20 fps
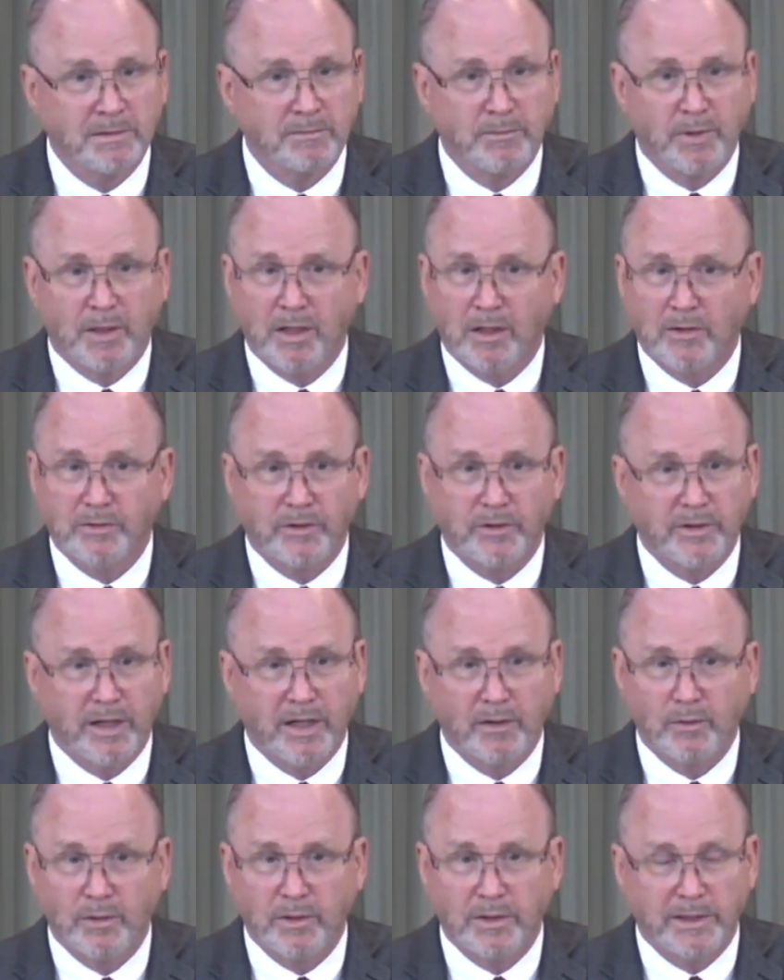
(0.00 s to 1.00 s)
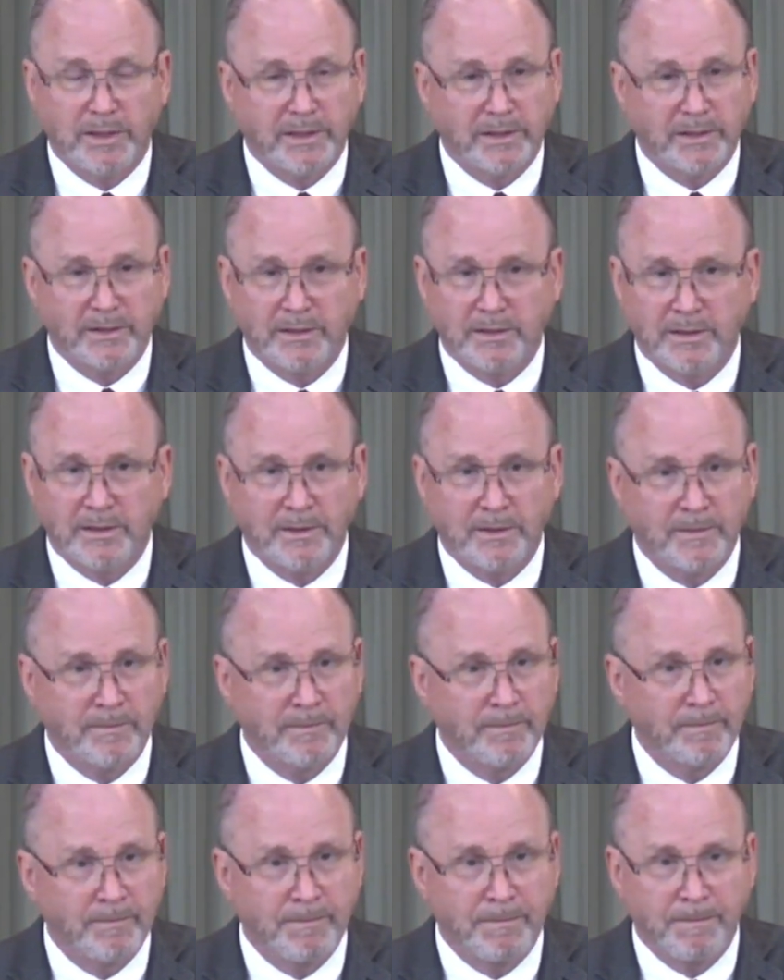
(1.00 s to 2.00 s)
because they're not willing
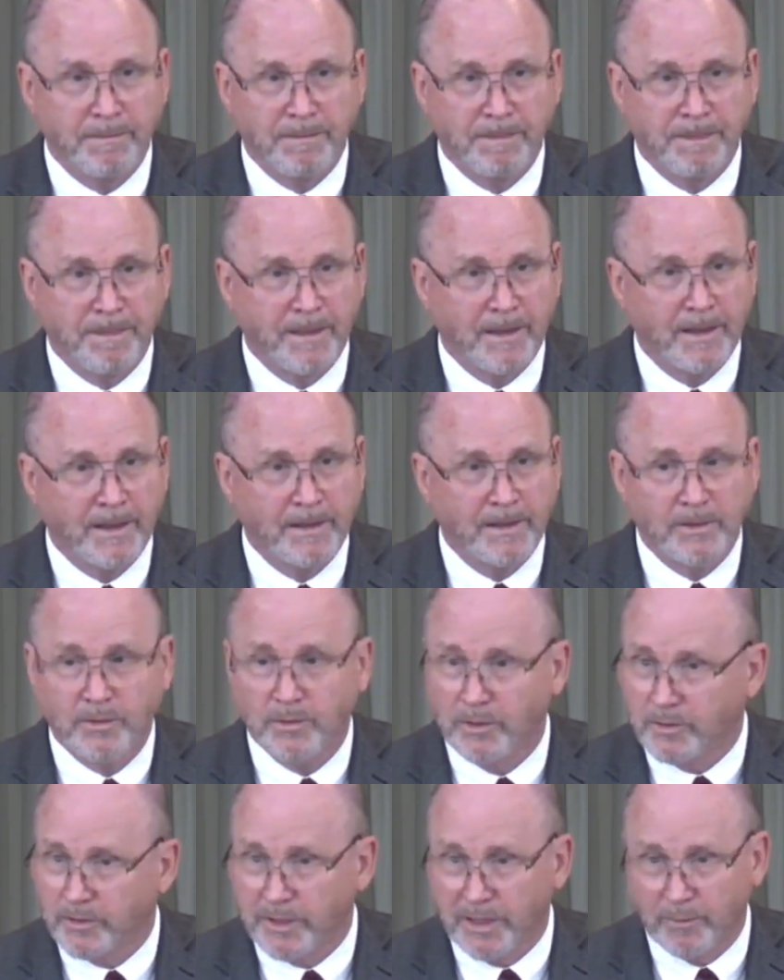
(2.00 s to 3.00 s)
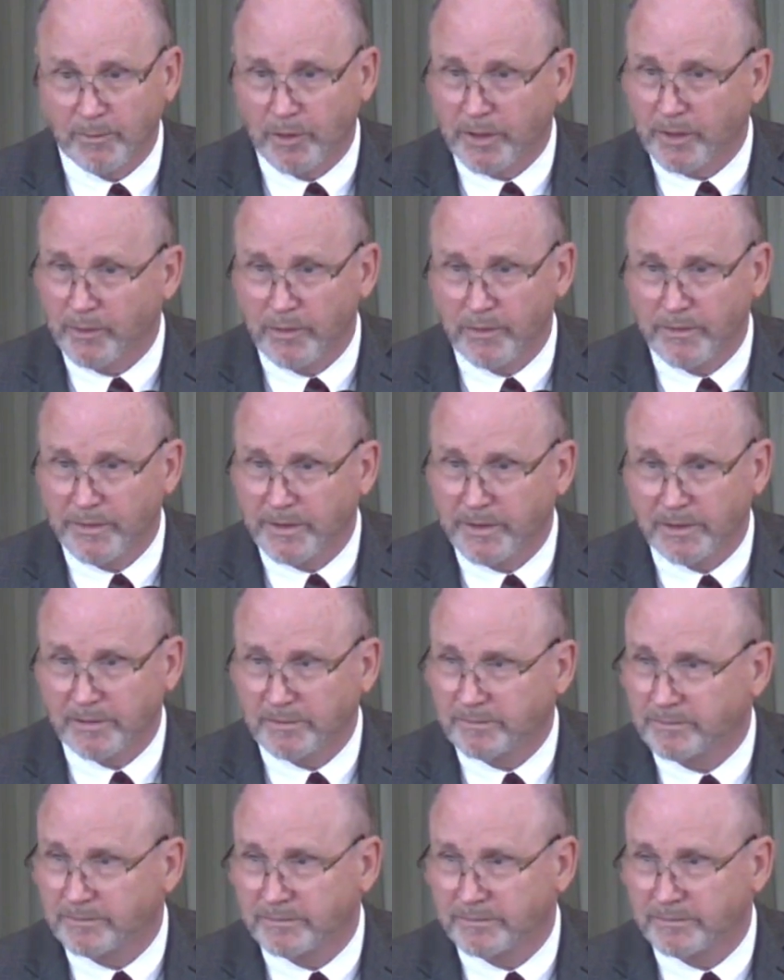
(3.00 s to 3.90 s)
to accept what he revealed.